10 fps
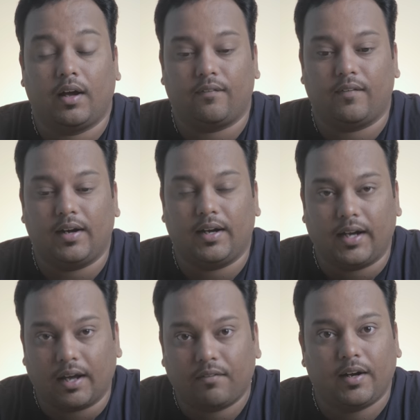will
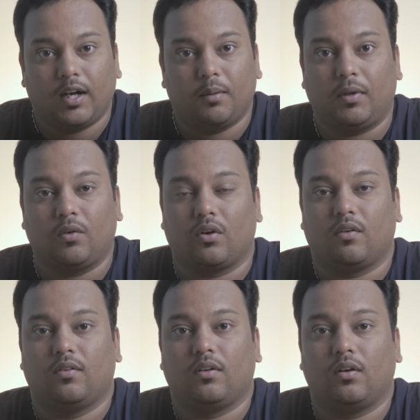definitely be one
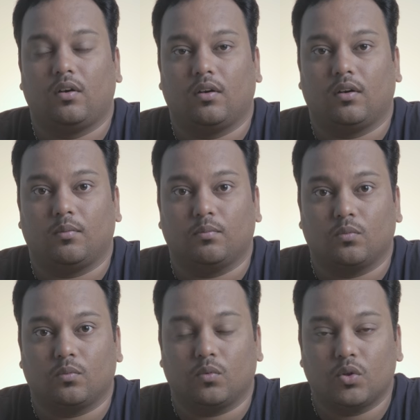of the uh,
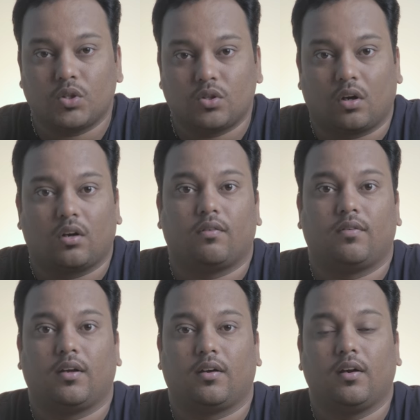most sought
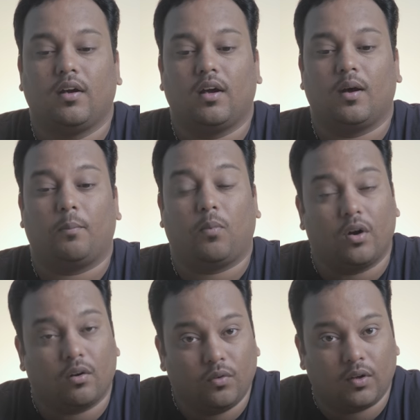after
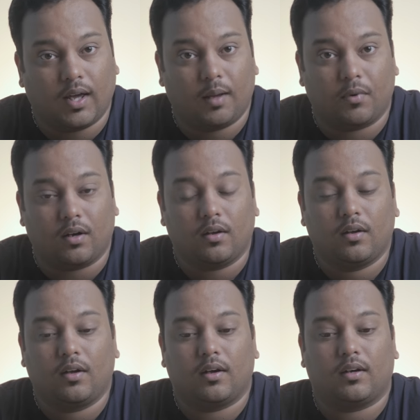point of view camera
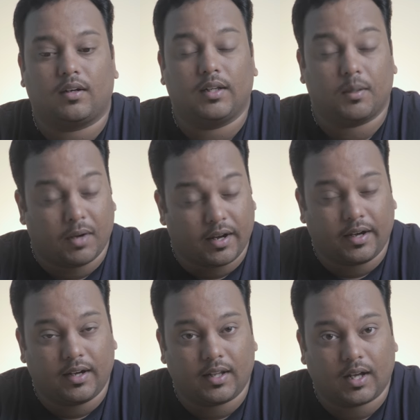Uh, in the
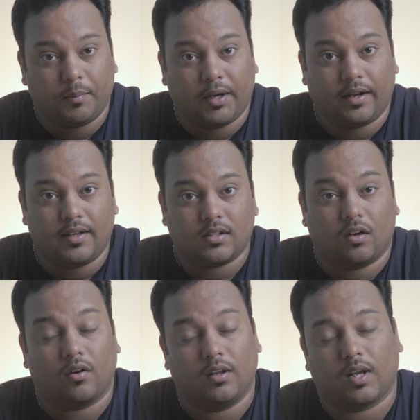market in the coming days
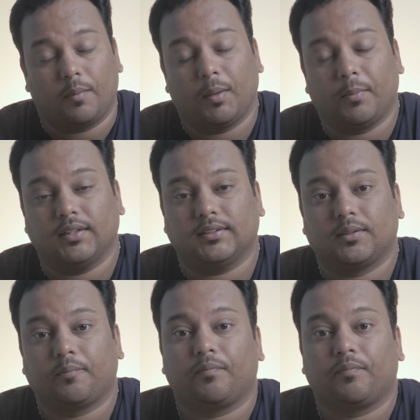or in the coming months.